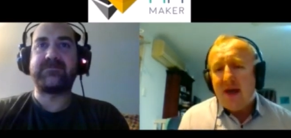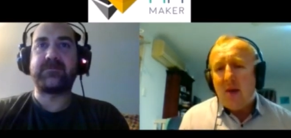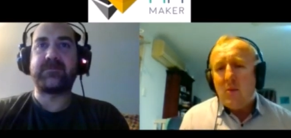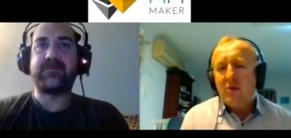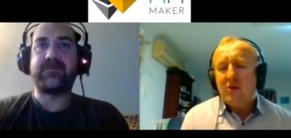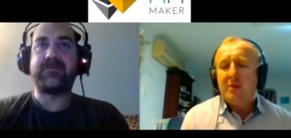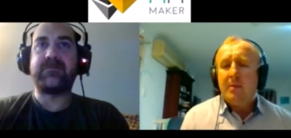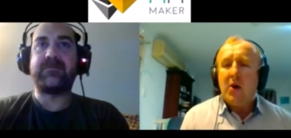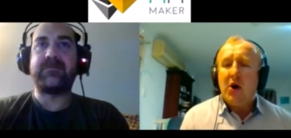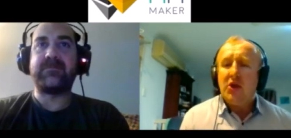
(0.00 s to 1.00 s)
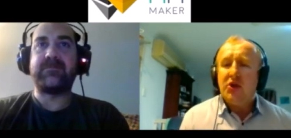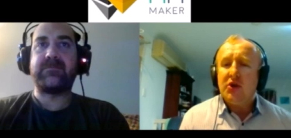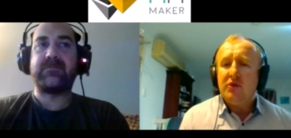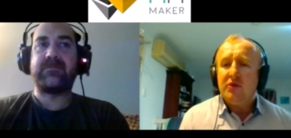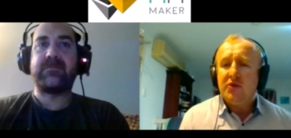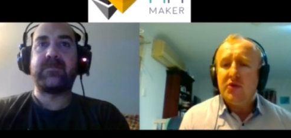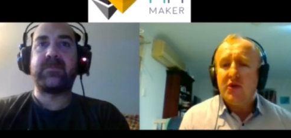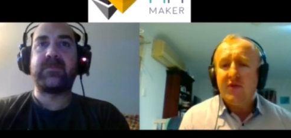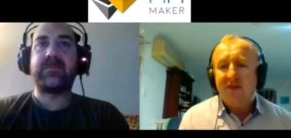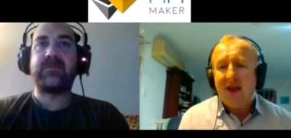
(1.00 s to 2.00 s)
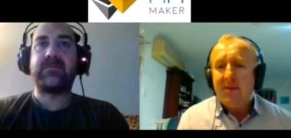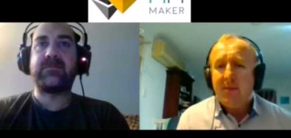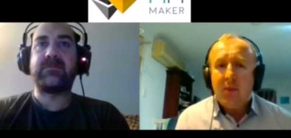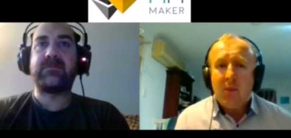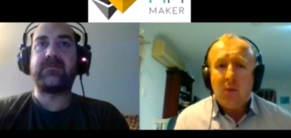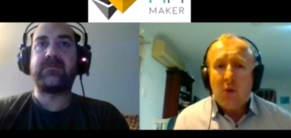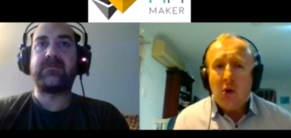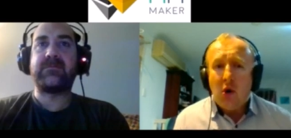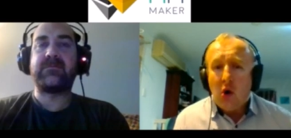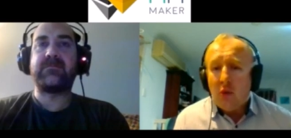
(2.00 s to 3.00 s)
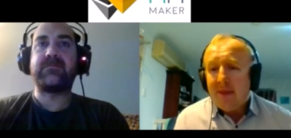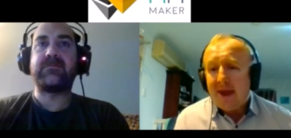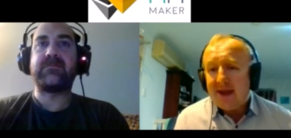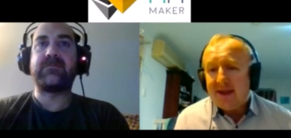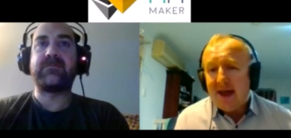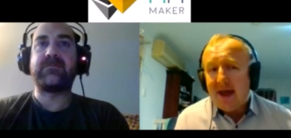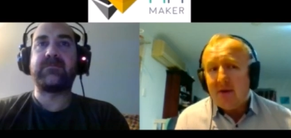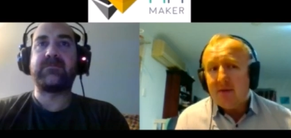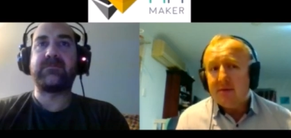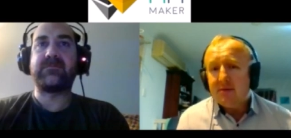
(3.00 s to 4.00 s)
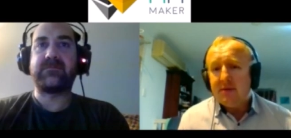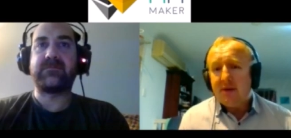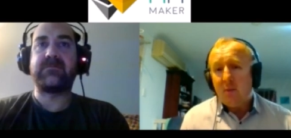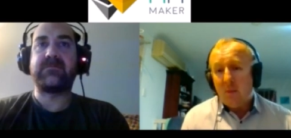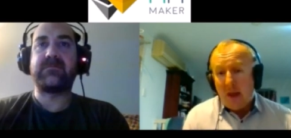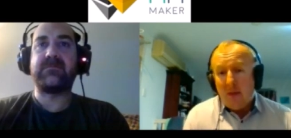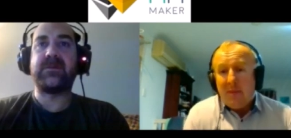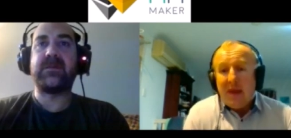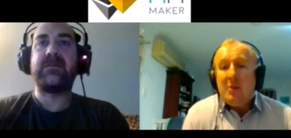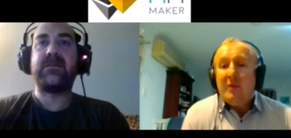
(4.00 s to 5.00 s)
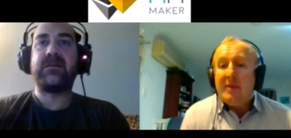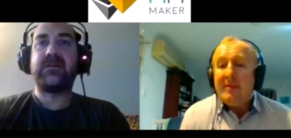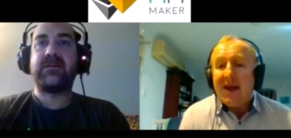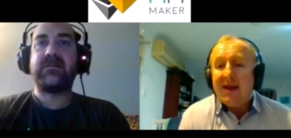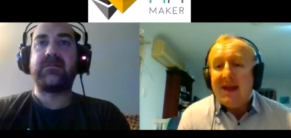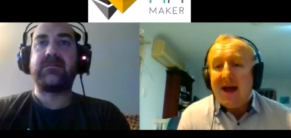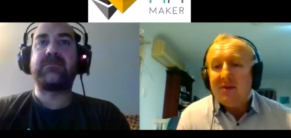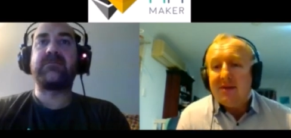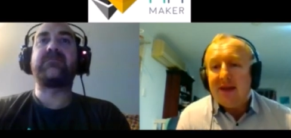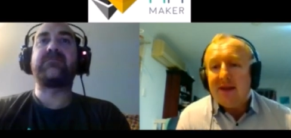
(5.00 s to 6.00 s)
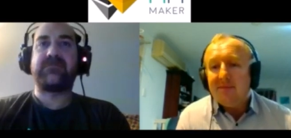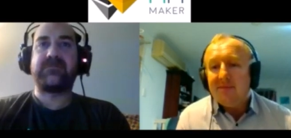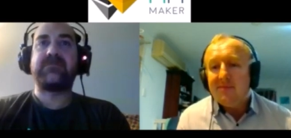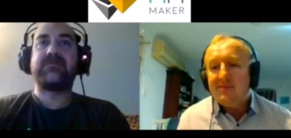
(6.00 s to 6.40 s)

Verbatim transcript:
Speaker 1: and what inspired you to develop on MakerDAO and be with the MakerDAO team?